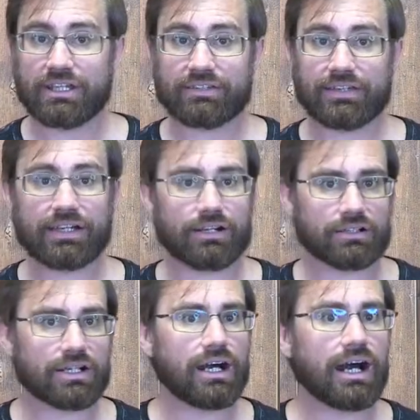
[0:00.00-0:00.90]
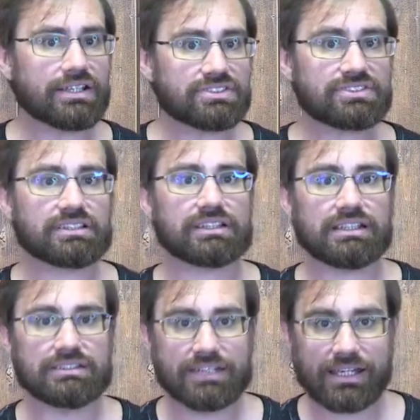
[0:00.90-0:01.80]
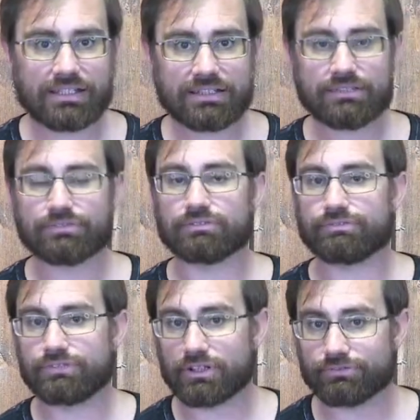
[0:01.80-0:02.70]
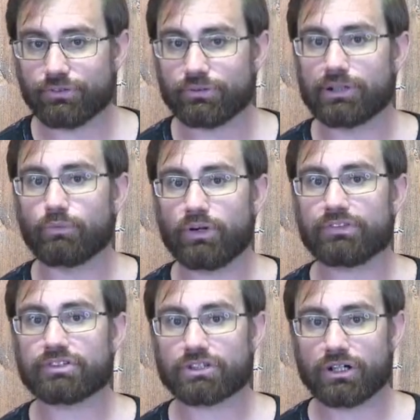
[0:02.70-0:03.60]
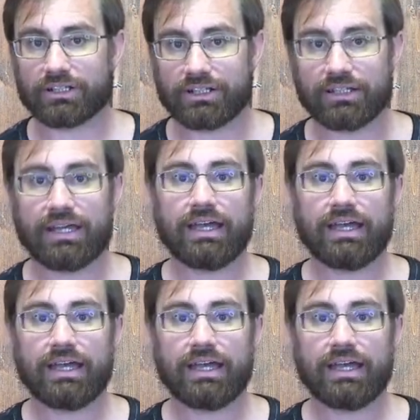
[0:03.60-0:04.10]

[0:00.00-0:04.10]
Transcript: that are constantly negative and fearful in what they're talking,